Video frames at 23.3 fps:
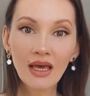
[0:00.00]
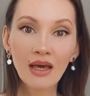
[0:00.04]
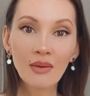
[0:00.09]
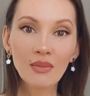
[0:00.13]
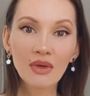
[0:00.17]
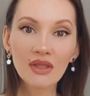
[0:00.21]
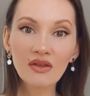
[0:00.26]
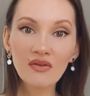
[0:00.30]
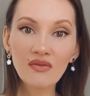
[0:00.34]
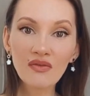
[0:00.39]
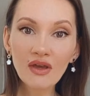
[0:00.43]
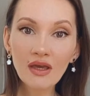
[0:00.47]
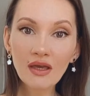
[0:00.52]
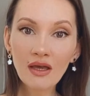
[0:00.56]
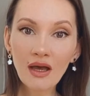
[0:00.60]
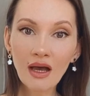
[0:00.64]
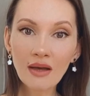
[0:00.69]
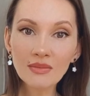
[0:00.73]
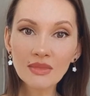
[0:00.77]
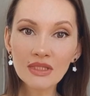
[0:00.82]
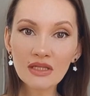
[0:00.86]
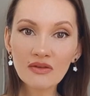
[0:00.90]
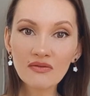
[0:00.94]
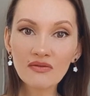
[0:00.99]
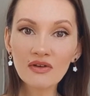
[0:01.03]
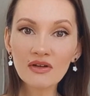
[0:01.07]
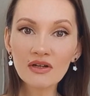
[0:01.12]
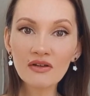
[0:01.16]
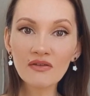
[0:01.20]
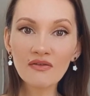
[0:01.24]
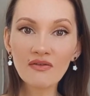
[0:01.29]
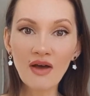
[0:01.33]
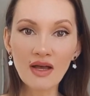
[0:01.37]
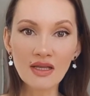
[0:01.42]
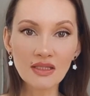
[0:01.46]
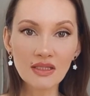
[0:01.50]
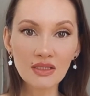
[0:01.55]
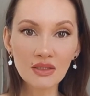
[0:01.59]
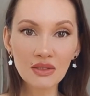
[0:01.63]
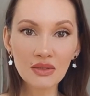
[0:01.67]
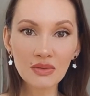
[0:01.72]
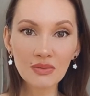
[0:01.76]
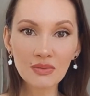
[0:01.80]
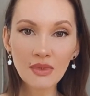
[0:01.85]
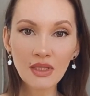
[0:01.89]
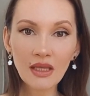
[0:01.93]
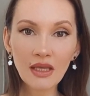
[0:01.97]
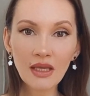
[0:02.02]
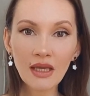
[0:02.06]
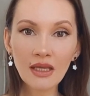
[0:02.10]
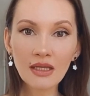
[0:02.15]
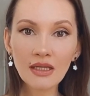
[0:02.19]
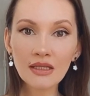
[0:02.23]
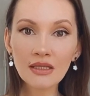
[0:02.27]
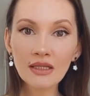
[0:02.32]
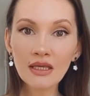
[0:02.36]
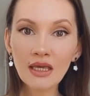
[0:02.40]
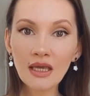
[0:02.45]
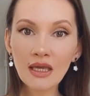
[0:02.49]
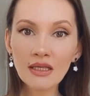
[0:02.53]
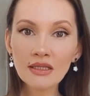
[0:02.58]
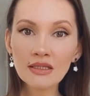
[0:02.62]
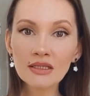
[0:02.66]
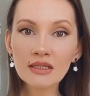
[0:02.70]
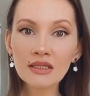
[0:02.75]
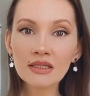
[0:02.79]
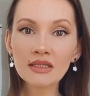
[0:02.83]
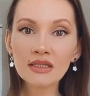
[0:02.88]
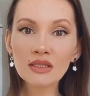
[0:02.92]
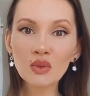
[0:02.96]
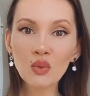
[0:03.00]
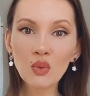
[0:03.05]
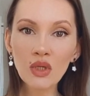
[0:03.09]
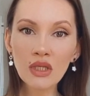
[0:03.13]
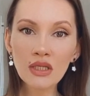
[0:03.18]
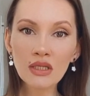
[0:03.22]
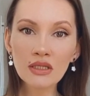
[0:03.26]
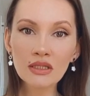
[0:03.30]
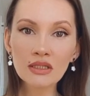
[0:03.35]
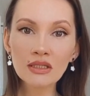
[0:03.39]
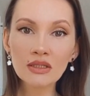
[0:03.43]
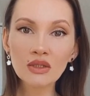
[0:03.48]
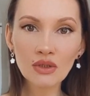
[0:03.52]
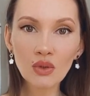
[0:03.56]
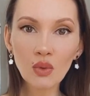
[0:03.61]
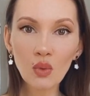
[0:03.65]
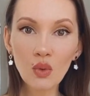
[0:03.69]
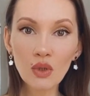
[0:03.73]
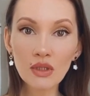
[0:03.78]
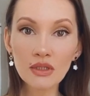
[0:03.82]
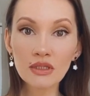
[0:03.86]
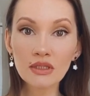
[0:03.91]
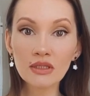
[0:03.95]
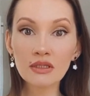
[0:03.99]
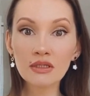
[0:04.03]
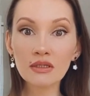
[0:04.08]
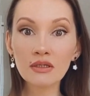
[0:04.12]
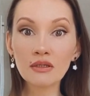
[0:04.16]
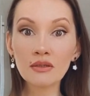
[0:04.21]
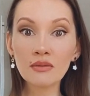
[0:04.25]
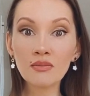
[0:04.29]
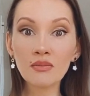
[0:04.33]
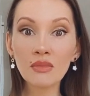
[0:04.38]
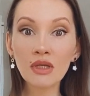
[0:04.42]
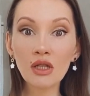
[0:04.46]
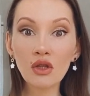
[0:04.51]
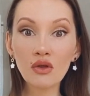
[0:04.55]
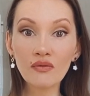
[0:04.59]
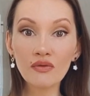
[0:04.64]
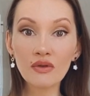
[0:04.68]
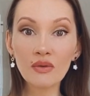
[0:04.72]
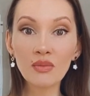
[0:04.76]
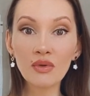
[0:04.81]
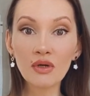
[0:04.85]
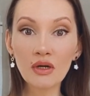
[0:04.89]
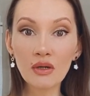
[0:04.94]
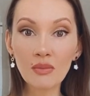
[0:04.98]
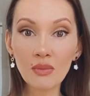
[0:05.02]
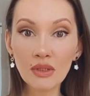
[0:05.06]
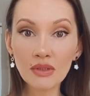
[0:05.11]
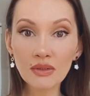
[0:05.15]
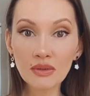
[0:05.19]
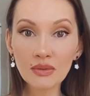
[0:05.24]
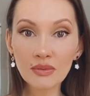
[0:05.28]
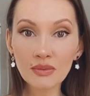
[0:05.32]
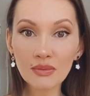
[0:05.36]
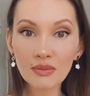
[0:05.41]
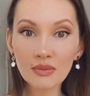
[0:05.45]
But the fig comes in very fast, and it gains sweetness towards the middle of the pyramid.